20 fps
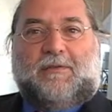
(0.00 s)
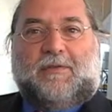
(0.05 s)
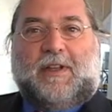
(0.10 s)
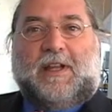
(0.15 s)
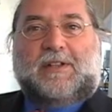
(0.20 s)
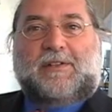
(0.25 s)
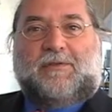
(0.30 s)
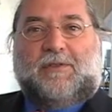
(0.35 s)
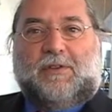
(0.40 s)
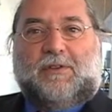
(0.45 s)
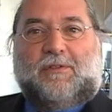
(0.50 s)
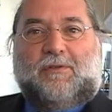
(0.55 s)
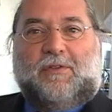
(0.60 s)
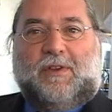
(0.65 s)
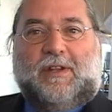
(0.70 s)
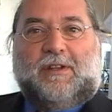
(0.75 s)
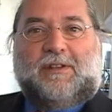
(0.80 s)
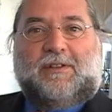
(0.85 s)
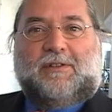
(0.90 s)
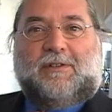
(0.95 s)
flex fuel
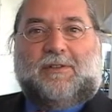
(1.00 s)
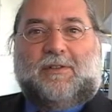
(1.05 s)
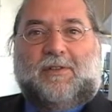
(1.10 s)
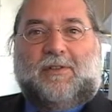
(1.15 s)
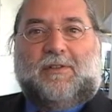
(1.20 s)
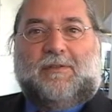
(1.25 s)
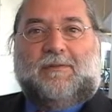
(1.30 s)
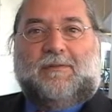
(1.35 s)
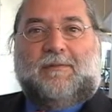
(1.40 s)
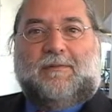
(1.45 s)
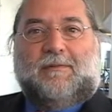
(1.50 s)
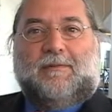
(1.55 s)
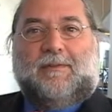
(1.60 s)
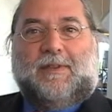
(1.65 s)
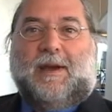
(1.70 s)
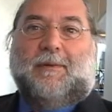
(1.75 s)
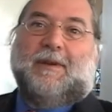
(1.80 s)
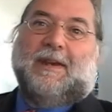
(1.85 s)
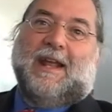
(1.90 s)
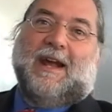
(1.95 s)
vehicle
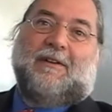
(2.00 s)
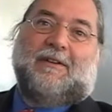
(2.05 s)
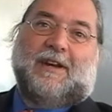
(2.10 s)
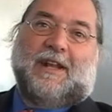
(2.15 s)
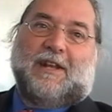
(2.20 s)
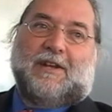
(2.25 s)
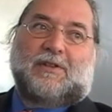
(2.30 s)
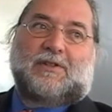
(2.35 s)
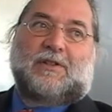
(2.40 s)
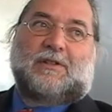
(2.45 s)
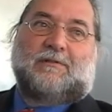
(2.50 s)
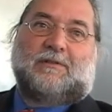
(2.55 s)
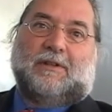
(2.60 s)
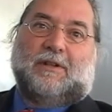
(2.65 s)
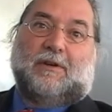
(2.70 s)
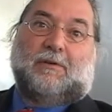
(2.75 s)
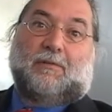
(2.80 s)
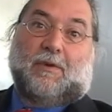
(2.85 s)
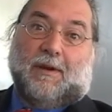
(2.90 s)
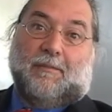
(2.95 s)
that we nowadays
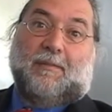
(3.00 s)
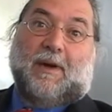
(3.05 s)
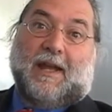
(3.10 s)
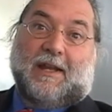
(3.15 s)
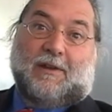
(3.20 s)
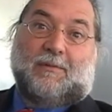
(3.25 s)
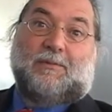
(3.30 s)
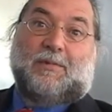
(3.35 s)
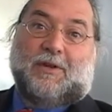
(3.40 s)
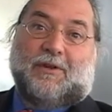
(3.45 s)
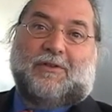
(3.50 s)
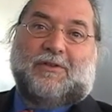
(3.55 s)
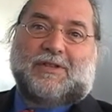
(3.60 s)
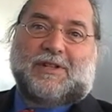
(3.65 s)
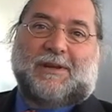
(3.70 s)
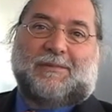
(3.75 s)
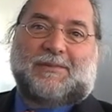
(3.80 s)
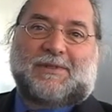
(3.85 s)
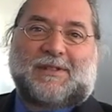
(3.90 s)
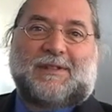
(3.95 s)
run by computer
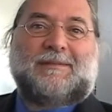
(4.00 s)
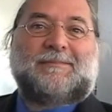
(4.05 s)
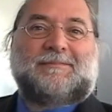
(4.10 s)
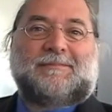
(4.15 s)
chips.